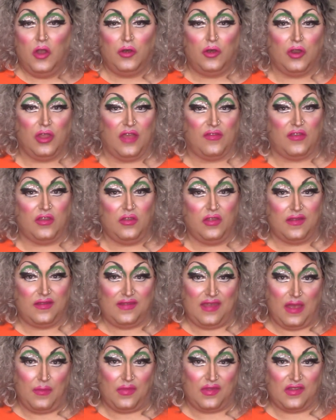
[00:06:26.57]
Do you have to do the
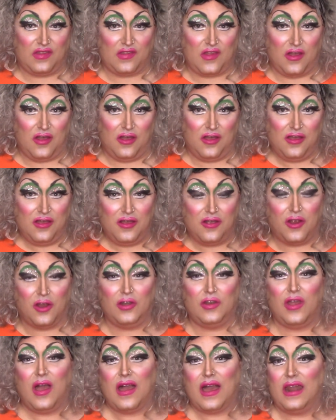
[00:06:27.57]
same song, or
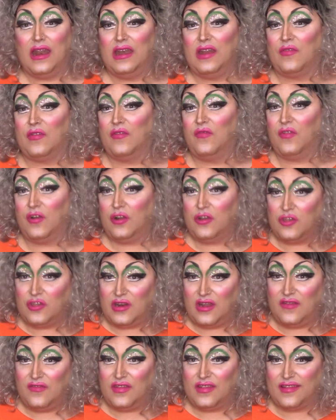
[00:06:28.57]
a kind of different
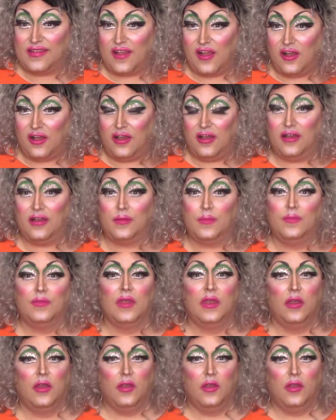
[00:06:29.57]
version of a song?